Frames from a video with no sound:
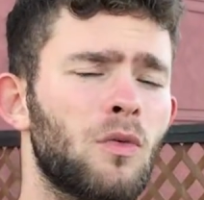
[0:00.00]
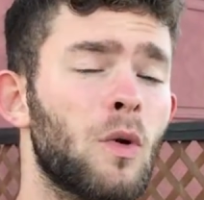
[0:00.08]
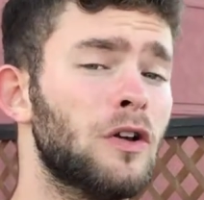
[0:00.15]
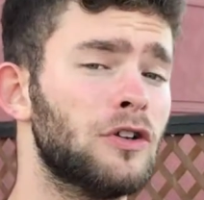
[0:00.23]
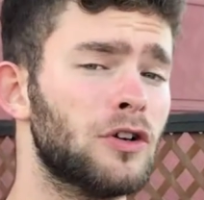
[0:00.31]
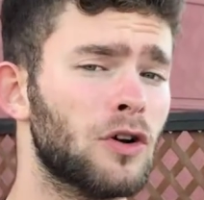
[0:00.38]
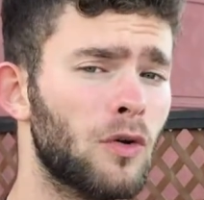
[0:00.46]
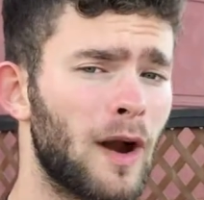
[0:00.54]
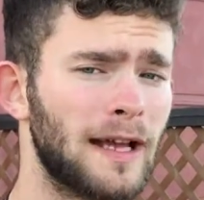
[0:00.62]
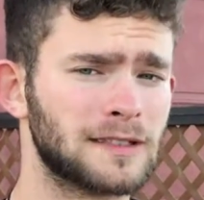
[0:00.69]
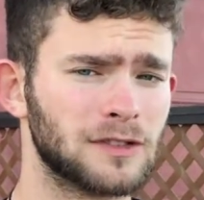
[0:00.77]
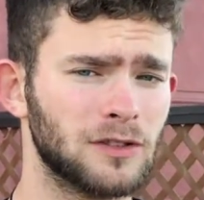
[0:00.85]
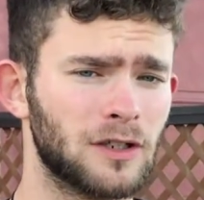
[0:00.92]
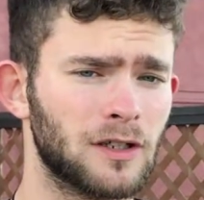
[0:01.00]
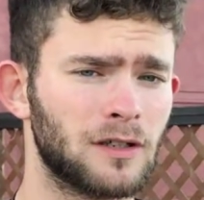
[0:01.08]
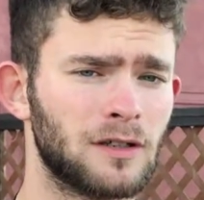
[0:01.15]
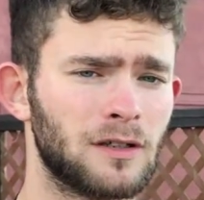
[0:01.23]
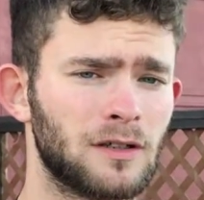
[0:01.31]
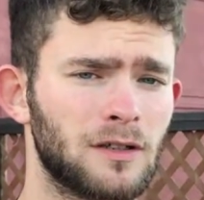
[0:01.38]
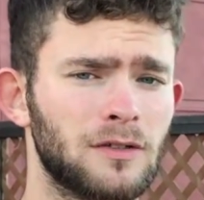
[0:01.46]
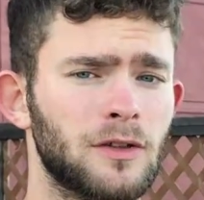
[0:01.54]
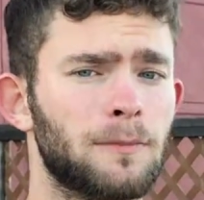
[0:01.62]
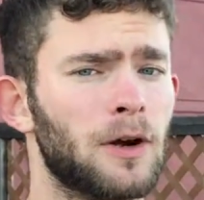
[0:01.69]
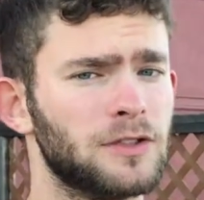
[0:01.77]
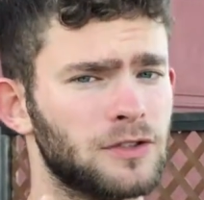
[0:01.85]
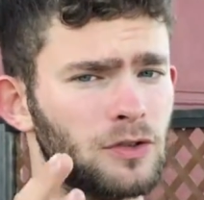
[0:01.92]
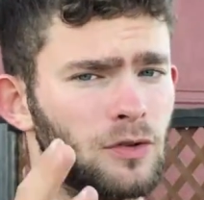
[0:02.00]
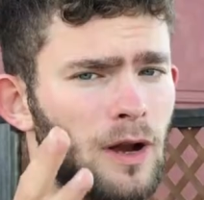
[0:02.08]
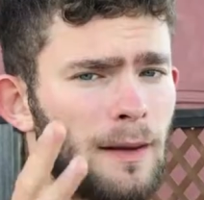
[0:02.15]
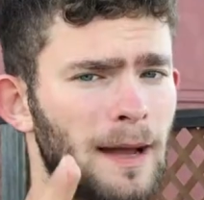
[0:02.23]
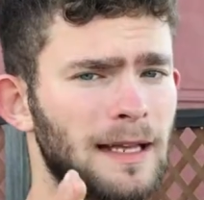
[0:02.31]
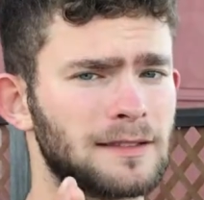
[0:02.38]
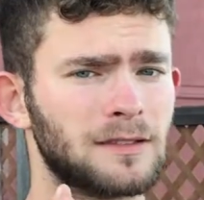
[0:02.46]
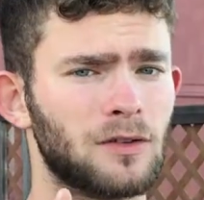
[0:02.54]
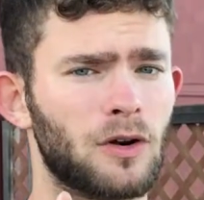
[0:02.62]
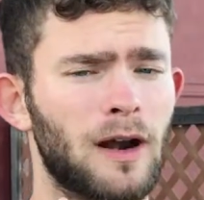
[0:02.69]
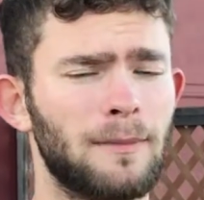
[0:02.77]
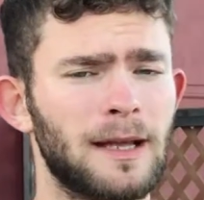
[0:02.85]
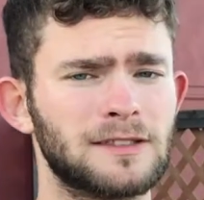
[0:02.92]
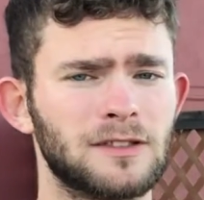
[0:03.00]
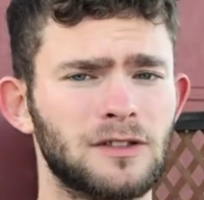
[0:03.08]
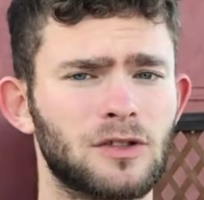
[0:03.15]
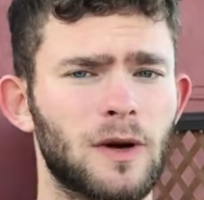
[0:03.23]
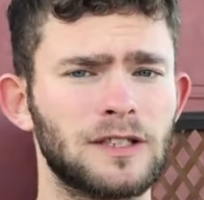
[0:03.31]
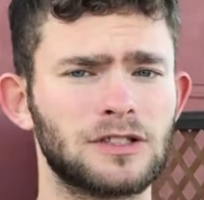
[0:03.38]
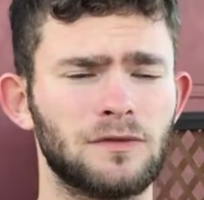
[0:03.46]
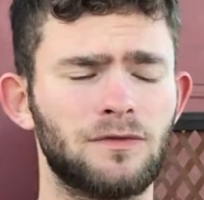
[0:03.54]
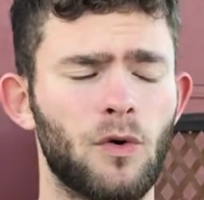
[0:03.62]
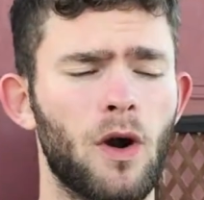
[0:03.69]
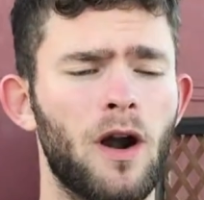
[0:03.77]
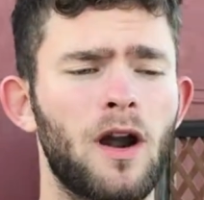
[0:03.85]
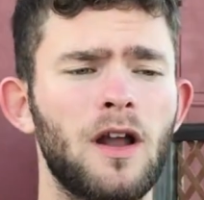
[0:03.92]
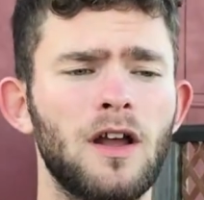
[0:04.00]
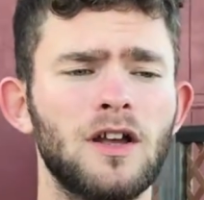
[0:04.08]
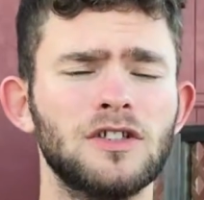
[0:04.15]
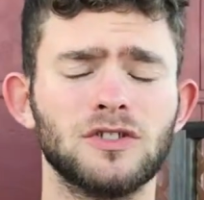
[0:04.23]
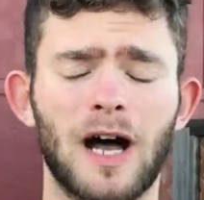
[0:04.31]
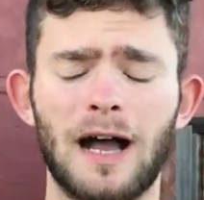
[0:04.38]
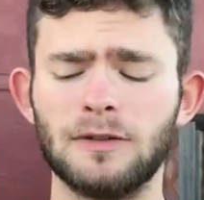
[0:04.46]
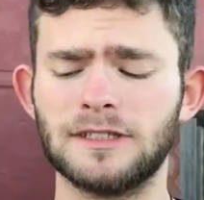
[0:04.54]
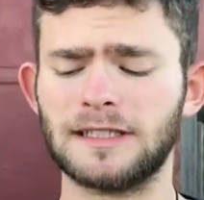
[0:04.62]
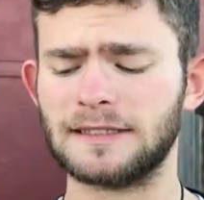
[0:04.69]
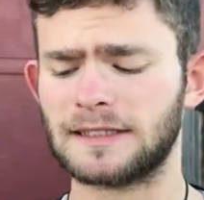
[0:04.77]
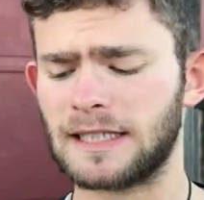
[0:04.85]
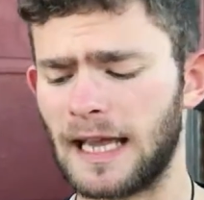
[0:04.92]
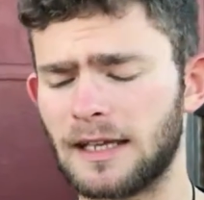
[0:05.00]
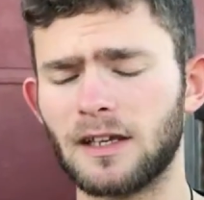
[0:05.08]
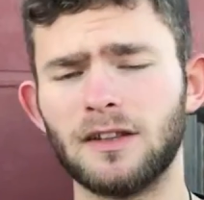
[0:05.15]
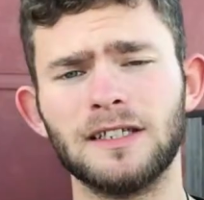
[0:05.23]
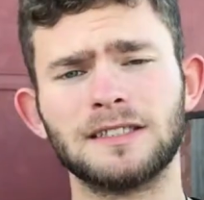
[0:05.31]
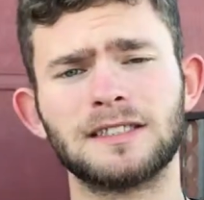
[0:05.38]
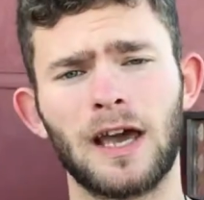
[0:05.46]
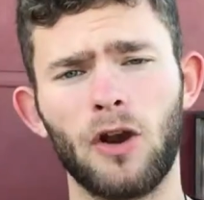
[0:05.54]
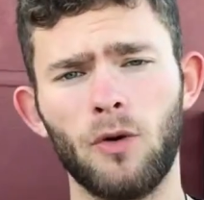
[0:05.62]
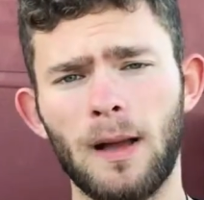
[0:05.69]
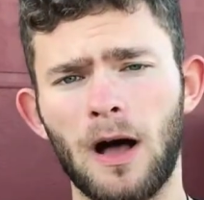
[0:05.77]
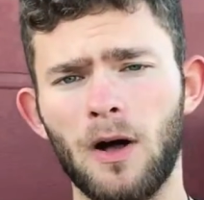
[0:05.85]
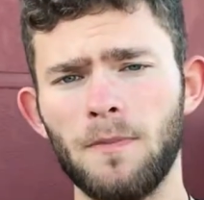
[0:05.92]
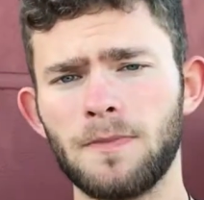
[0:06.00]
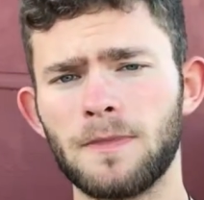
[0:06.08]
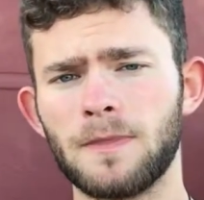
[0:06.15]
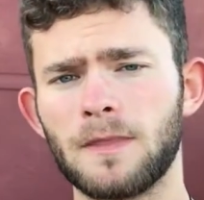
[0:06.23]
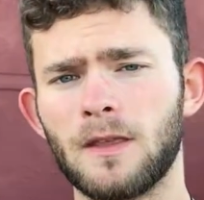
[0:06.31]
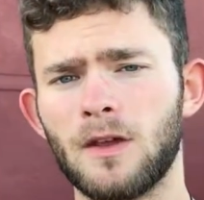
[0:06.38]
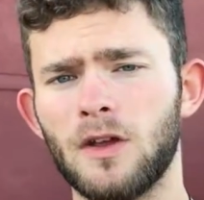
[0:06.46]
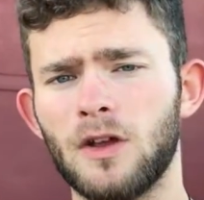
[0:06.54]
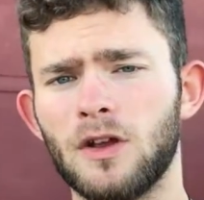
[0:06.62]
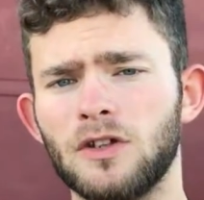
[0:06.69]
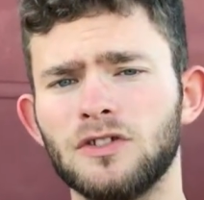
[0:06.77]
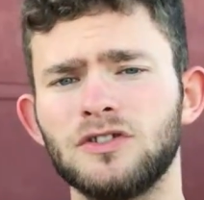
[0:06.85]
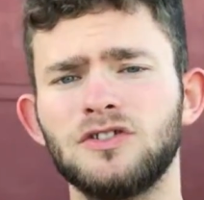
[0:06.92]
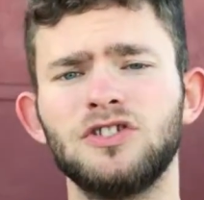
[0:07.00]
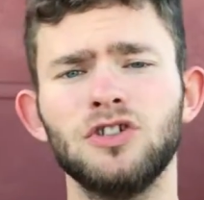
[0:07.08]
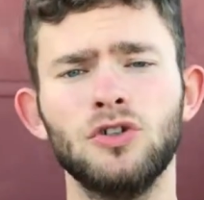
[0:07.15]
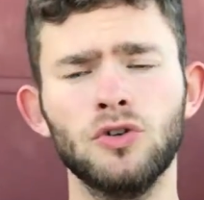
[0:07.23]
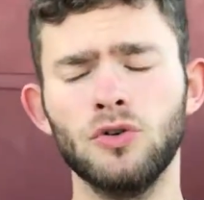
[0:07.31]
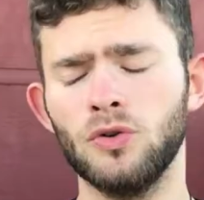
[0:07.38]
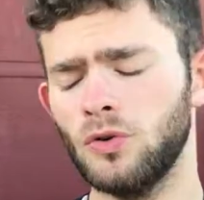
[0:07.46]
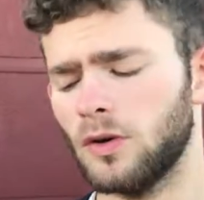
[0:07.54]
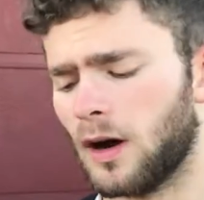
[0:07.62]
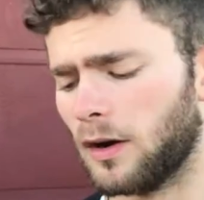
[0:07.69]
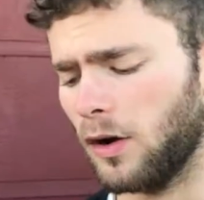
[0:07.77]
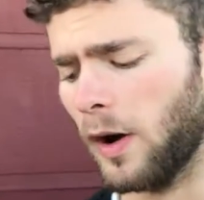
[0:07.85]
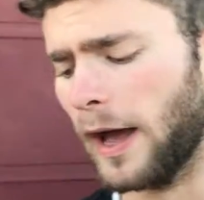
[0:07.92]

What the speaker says: well, you're a wrestler, the person who I'm answering the question for. So I would say take this kettlebell to, I'll go